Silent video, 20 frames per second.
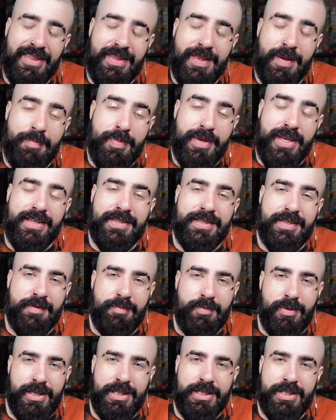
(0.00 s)
the beast
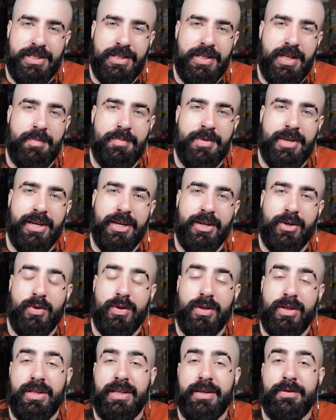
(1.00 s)
of British Columbia,
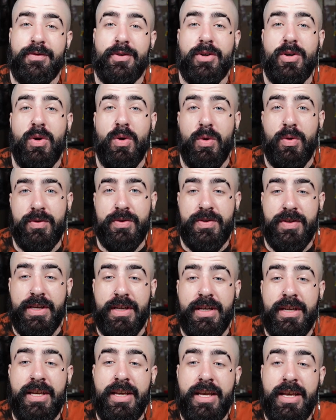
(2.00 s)
C Clifford
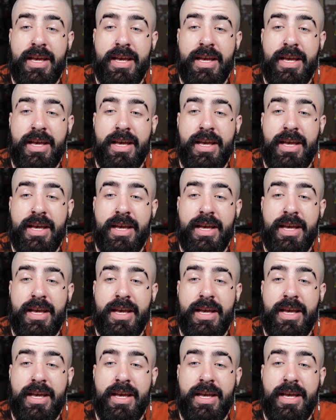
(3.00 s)
Olson.